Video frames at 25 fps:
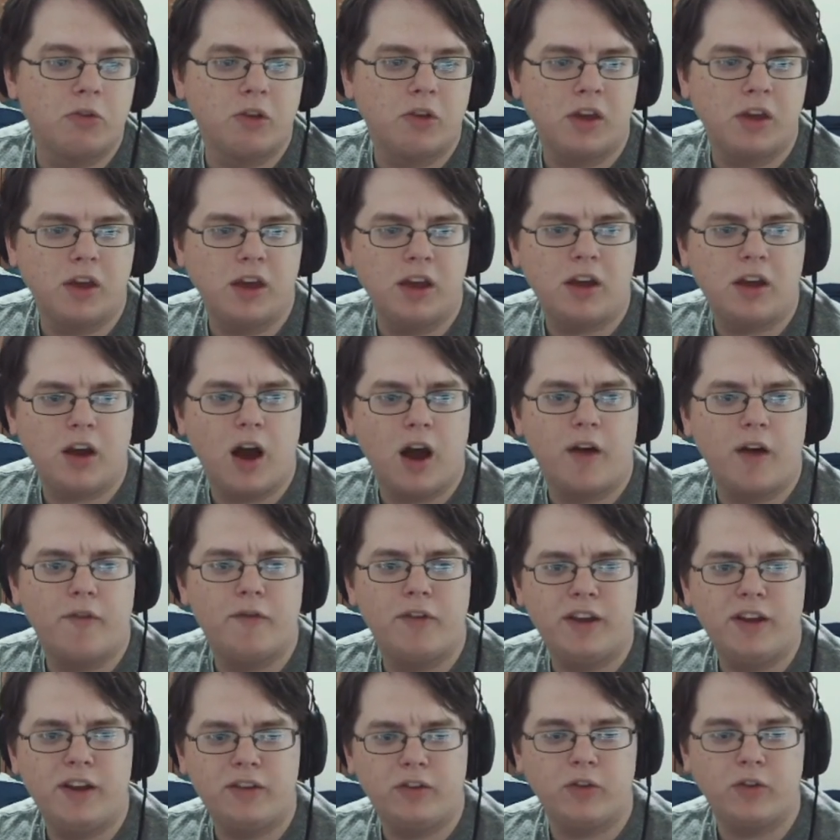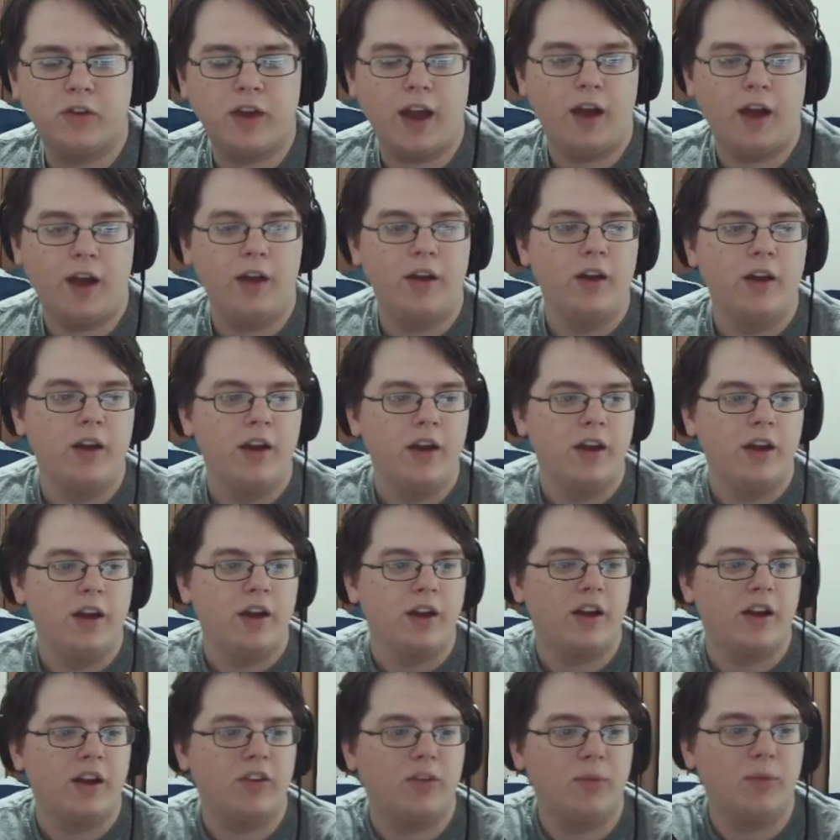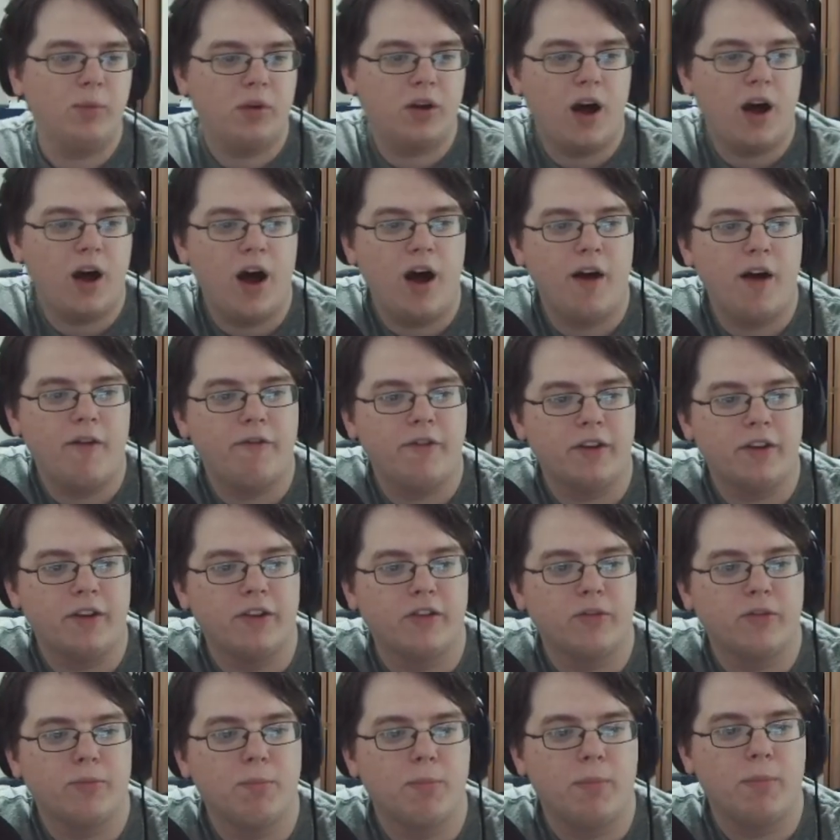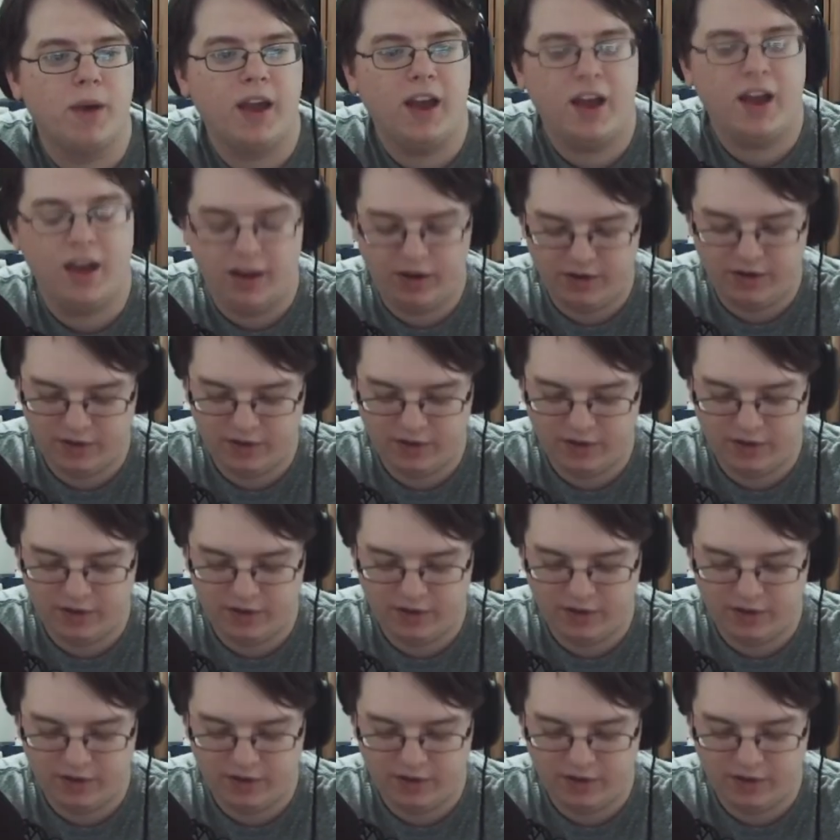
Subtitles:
Confidence? Yeah. Get some confidence, man.